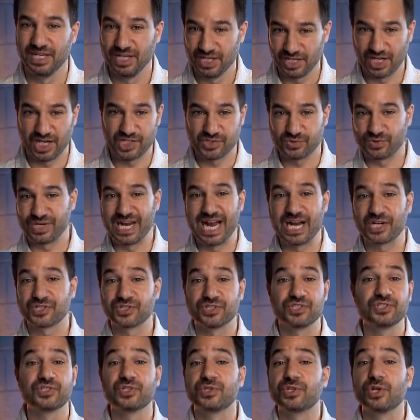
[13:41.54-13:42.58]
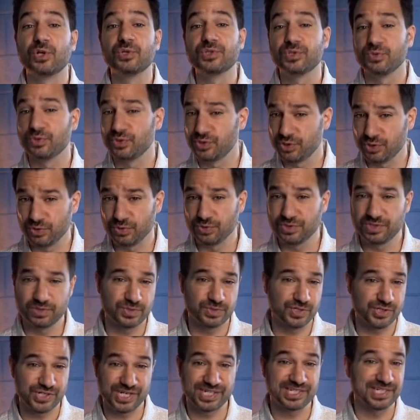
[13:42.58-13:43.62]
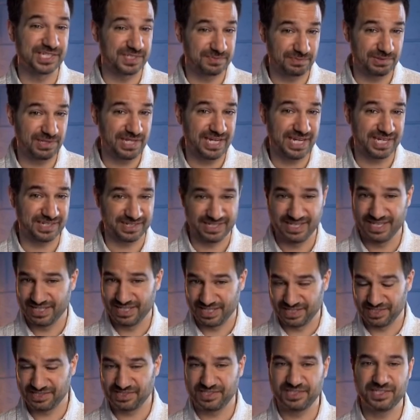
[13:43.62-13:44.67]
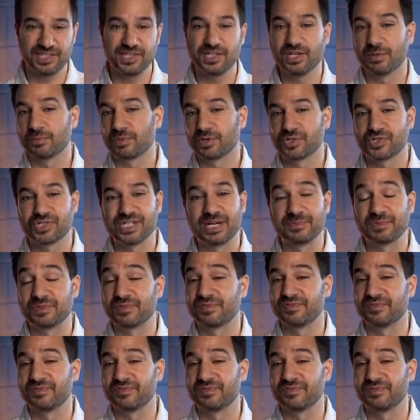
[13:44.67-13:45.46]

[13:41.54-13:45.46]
God's reaction to those who choose to reject his plan is seen in Numbers chapter